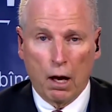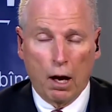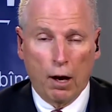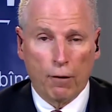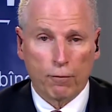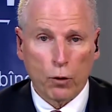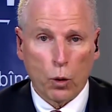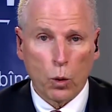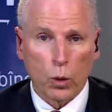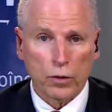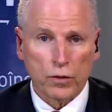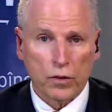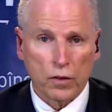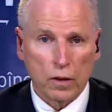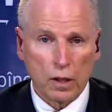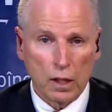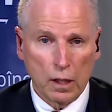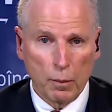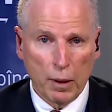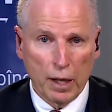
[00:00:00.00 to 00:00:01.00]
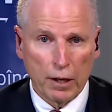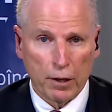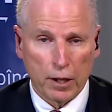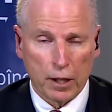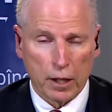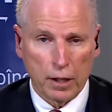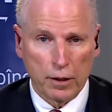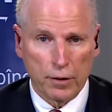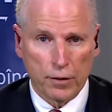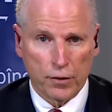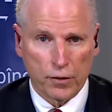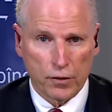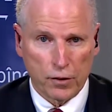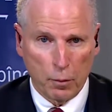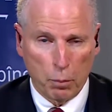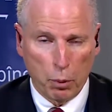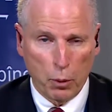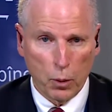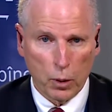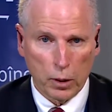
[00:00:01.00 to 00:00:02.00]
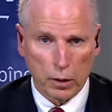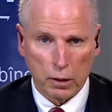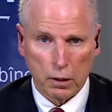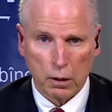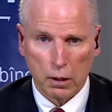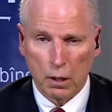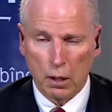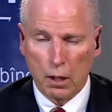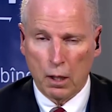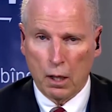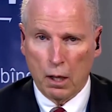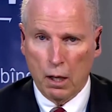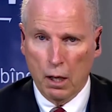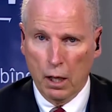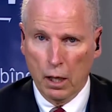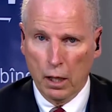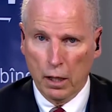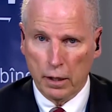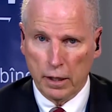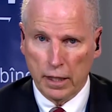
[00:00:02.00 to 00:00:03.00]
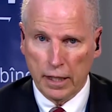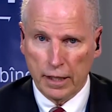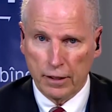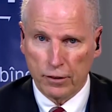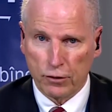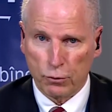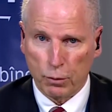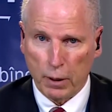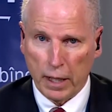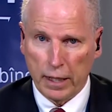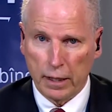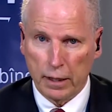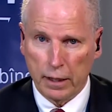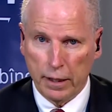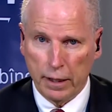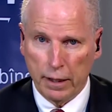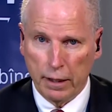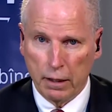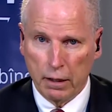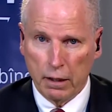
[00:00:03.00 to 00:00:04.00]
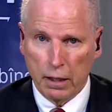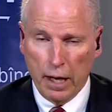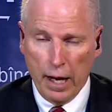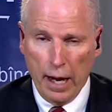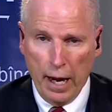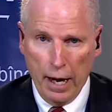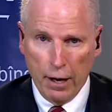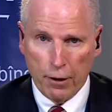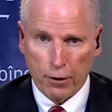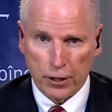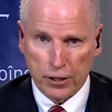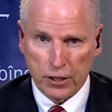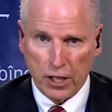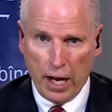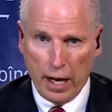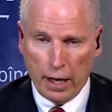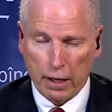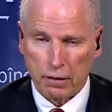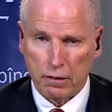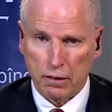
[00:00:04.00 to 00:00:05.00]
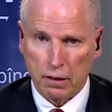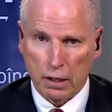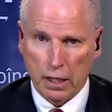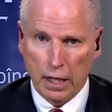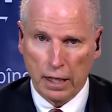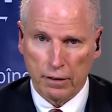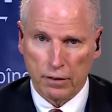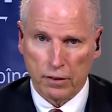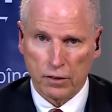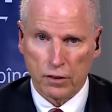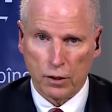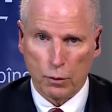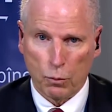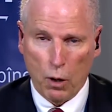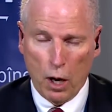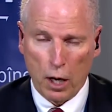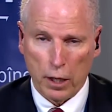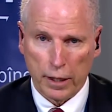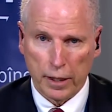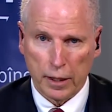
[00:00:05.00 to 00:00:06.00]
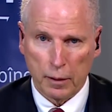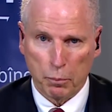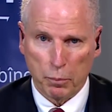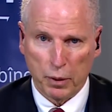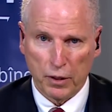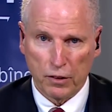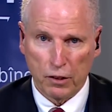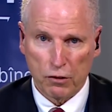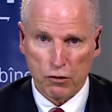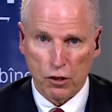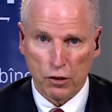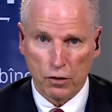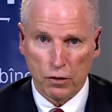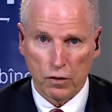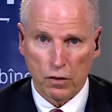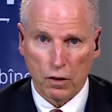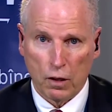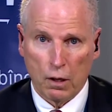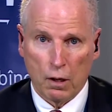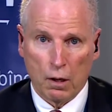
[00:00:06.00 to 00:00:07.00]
Of course, the Americans support the Israeli air attacks against Iranian positions.